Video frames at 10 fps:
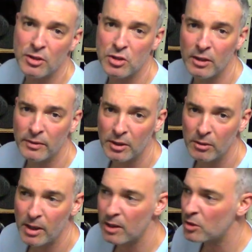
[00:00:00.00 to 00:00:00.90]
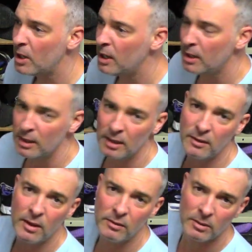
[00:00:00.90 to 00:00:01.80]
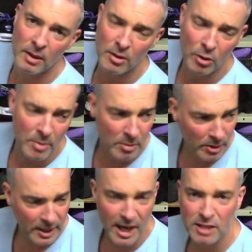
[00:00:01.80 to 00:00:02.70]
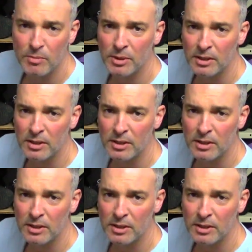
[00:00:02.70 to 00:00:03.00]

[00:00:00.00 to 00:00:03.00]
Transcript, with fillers: a shelf in a garage. If, I know people are going to ask me what the